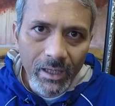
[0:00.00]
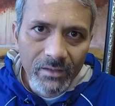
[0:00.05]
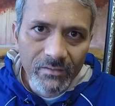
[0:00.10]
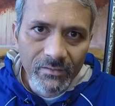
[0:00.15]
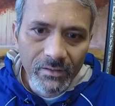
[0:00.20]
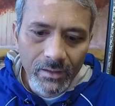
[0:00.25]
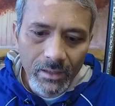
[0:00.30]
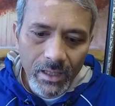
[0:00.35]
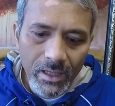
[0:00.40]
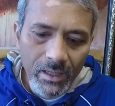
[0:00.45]
I
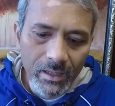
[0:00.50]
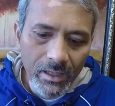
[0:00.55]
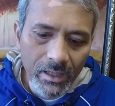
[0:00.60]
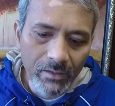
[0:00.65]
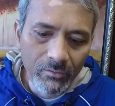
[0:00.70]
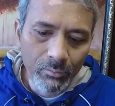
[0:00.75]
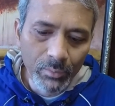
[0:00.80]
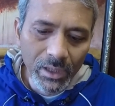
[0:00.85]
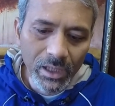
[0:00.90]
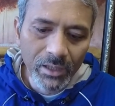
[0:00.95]
said, I
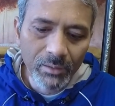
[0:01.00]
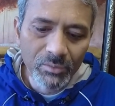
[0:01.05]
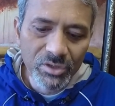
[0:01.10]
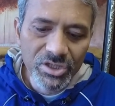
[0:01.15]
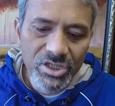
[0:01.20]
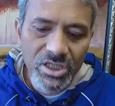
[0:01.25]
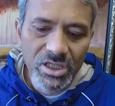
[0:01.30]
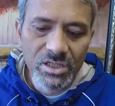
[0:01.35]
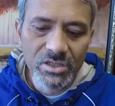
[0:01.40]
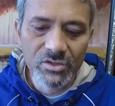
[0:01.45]
have milling
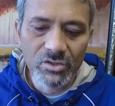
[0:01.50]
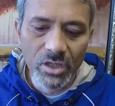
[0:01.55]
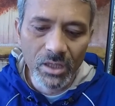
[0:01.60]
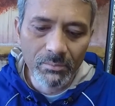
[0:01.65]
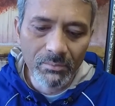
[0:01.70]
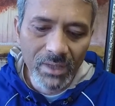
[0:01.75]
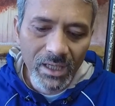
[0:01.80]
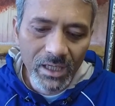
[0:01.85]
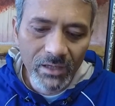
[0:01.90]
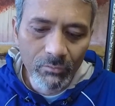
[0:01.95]
machine, so I
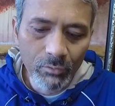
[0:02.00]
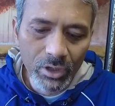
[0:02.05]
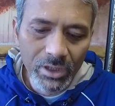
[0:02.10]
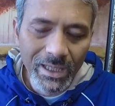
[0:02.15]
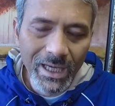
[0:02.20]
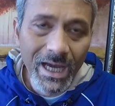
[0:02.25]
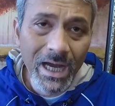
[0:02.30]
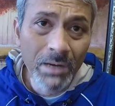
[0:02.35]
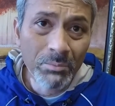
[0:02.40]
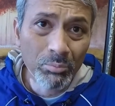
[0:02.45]
made it with
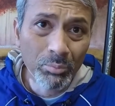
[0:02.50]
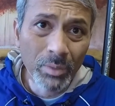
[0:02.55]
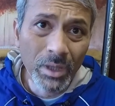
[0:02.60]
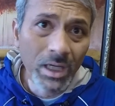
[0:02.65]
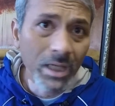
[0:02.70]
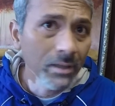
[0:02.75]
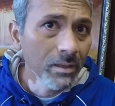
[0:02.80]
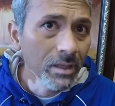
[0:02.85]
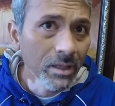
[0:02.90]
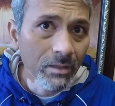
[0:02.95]
that.
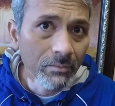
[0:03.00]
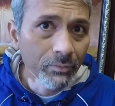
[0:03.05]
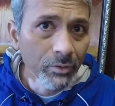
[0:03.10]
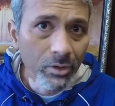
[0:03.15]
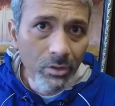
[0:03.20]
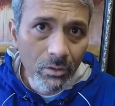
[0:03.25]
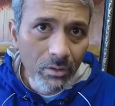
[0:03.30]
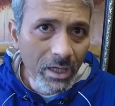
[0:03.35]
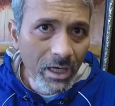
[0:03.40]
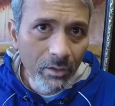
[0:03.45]
But if you
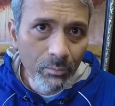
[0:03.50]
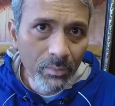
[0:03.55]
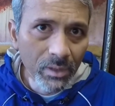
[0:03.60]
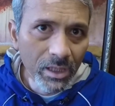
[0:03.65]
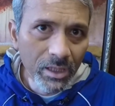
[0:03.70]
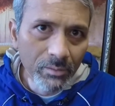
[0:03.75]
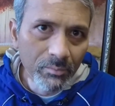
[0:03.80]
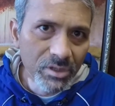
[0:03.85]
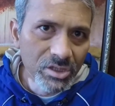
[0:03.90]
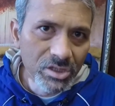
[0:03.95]
don't have
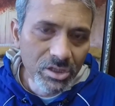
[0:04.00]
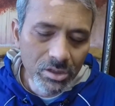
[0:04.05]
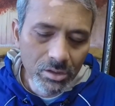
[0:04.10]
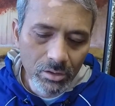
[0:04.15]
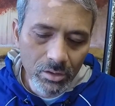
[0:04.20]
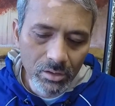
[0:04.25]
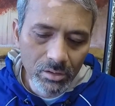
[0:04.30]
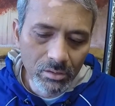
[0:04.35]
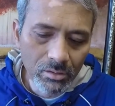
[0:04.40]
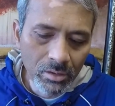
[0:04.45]
milling machine
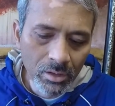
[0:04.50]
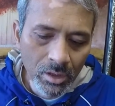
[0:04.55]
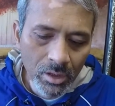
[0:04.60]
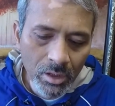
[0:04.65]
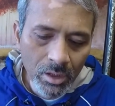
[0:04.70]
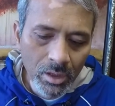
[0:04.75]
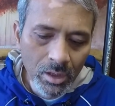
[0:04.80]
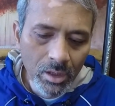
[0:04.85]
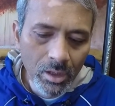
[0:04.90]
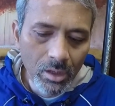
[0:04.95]
or,
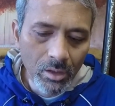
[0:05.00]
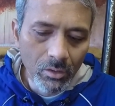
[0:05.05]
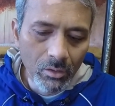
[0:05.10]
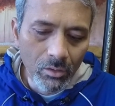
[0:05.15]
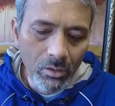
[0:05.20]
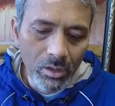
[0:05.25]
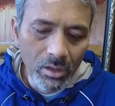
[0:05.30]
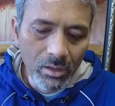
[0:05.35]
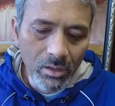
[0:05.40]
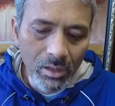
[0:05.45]

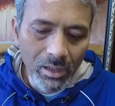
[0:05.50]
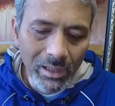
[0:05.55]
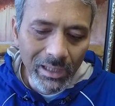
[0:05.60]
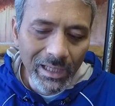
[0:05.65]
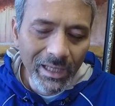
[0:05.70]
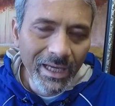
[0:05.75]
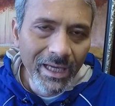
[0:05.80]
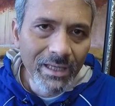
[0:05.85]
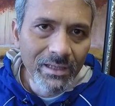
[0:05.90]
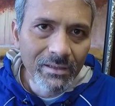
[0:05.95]
or a
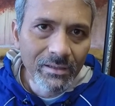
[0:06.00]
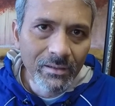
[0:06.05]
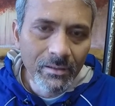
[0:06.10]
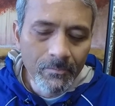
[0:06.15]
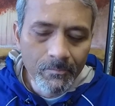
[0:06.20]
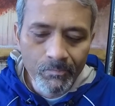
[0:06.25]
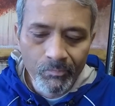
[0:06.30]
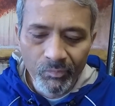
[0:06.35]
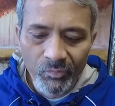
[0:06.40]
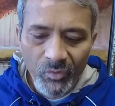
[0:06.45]
lathe,
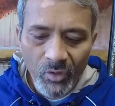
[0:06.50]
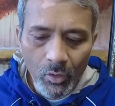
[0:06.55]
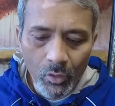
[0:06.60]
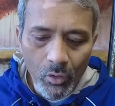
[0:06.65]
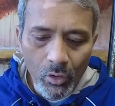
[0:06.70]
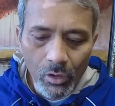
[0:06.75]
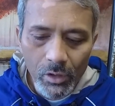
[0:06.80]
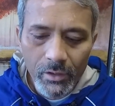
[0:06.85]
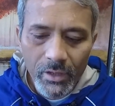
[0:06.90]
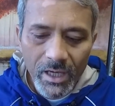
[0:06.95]

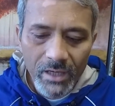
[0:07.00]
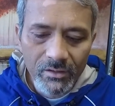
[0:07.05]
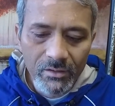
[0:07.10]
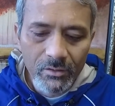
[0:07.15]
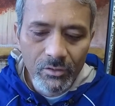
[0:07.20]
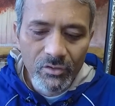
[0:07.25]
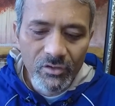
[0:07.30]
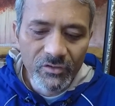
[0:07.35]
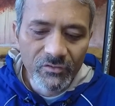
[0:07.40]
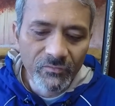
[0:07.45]
all you have to
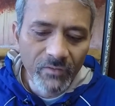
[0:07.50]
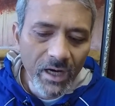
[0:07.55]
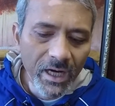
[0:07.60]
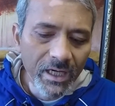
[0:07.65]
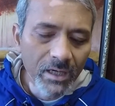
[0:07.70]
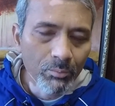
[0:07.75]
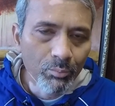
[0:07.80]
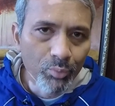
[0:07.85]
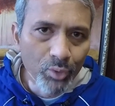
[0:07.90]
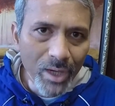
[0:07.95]
do is
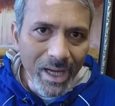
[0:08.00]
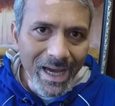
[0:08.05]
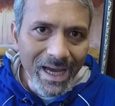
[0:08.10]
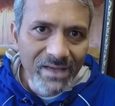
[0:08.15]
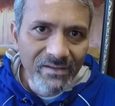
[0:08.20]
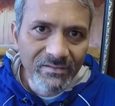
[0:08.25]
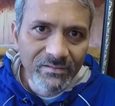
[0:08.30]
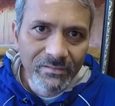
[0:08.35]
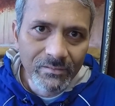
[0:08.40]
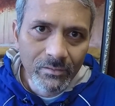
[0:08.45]
find a
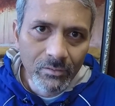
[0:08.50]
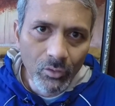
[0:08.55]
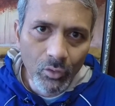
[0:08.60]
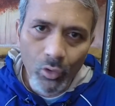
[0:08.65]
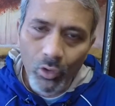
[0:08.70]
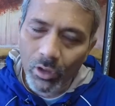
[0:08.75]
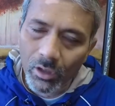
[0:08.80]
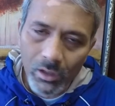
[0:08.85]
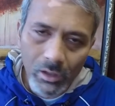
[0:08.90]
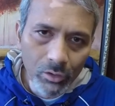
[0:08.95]
brass
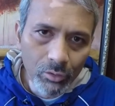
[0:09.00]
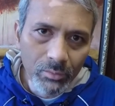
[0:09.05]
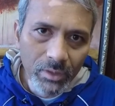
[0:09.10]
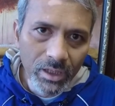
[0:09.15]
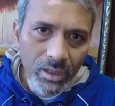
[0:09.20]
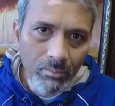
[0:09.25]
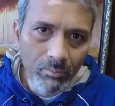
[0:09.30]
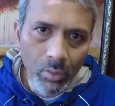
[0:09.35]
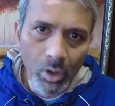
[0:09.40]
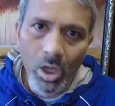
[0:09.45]
or
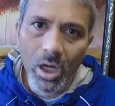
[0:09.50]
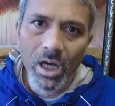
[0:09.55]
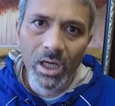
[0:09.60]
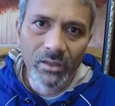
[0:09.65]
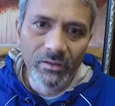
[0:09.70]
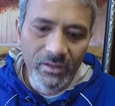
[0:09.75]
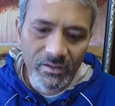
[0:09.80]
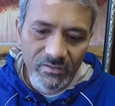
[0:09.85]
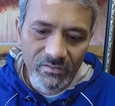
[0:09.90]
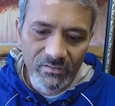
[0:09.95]
aluminum
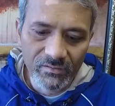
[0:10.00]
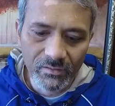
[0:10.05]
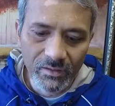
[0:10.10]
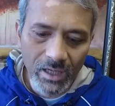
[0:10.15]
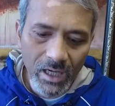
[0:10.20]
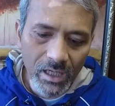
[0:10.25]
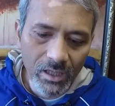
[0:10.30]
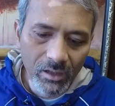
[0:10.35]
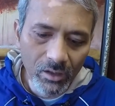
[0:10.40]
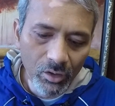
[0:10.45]
block that's
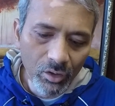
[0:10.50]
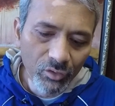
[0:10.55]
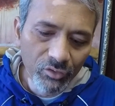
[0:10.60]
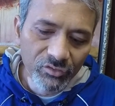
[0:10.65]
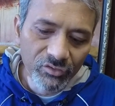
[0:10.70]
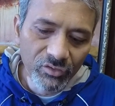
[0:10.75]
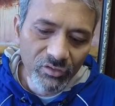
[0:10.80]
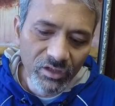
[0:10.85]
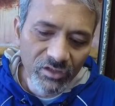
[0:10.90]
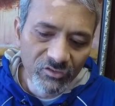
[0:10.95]
kind of
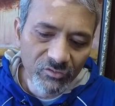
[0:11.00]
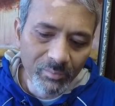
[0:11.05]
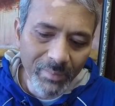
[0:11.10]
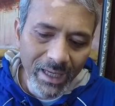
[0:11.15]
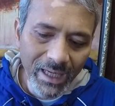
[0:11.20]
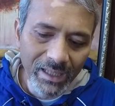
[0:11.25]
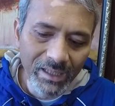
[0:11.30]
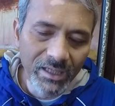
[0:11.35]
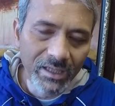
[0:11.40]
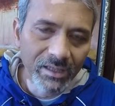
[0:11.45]
close to this
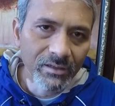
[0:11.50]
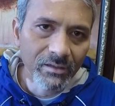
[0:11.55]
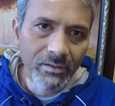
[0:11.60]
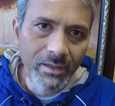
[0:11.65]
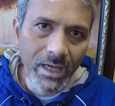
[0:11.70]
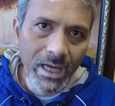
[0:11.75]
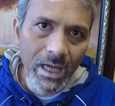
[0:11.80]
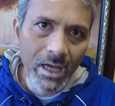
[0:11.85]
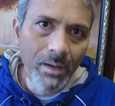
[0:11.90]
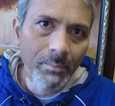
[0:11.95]
band heater
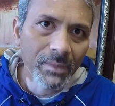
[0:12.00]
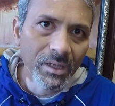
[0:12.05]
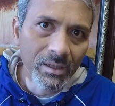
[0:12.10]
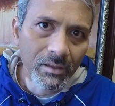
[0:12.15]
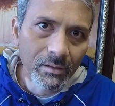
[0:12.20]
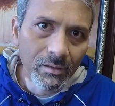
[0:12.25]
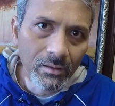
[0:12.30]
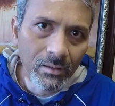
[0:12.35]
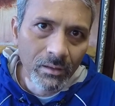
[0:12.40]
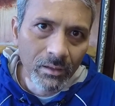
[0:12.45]

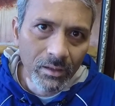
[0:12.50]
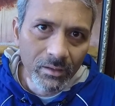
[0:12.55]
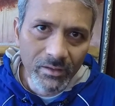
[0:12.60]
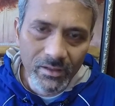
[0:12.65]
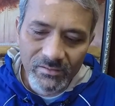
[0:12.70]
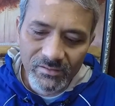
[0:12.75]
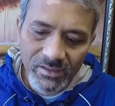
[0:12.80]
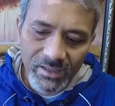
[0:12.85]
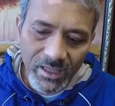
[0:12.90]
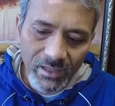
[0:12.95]
diameter.
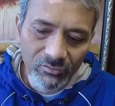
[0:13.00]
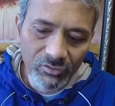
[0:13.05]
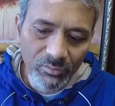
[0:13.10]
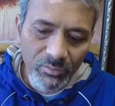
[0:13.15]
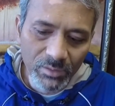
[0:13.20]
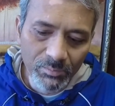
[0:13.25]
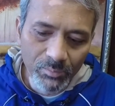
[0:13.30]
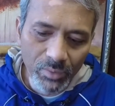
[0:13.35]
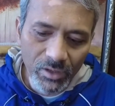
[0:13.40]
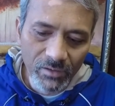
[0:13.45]
Doesn't have to
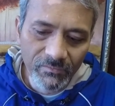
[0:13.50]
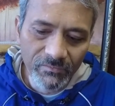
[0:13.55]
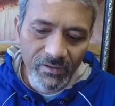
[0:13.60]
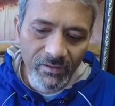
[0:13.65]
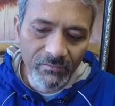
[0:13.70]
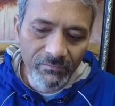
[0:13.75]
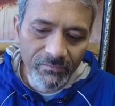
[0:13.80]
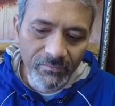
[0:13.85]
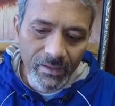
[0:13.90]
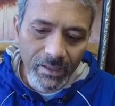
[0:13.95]
be
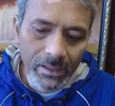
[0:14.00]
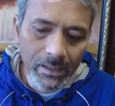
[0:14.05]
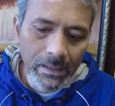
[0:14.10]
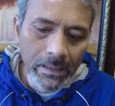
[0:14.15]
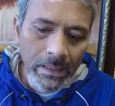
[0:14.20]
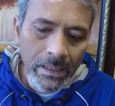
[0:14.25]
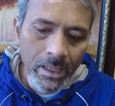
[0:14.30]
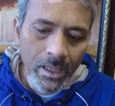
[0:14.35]
perfect fit.